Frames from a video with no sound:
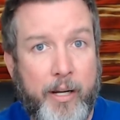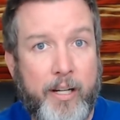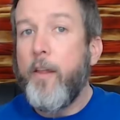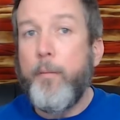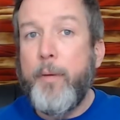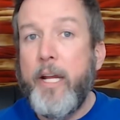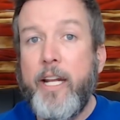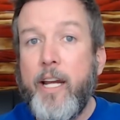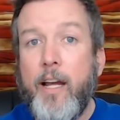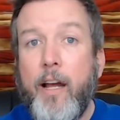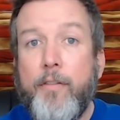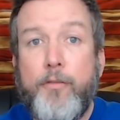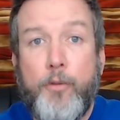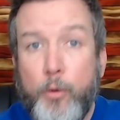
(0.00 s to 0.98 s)
The media
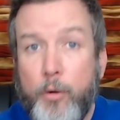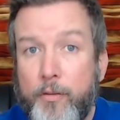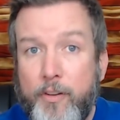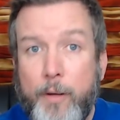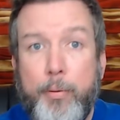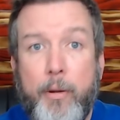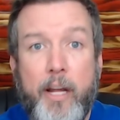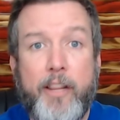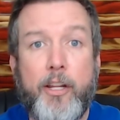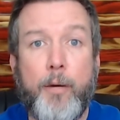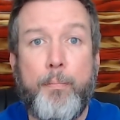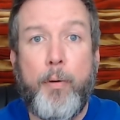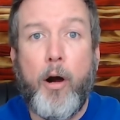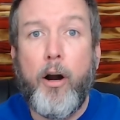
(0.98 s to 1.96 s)
have dutifully played
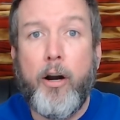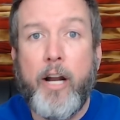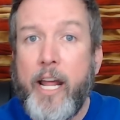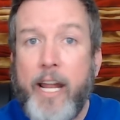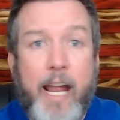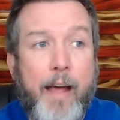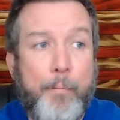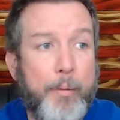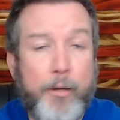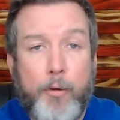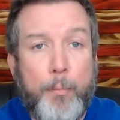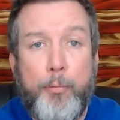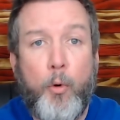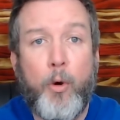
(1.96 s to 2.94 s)
their part and have been
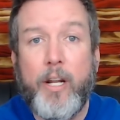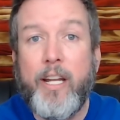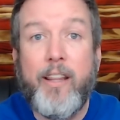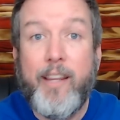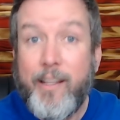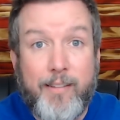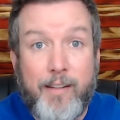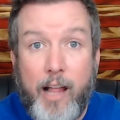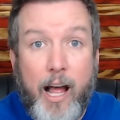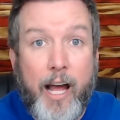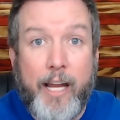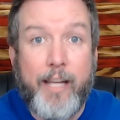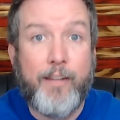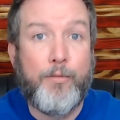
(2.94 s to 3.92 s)
reporting this
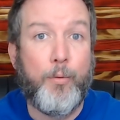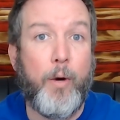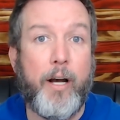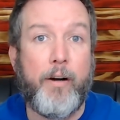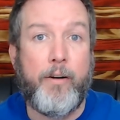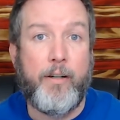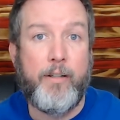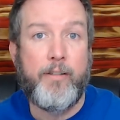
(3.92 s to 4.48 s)
lie as well.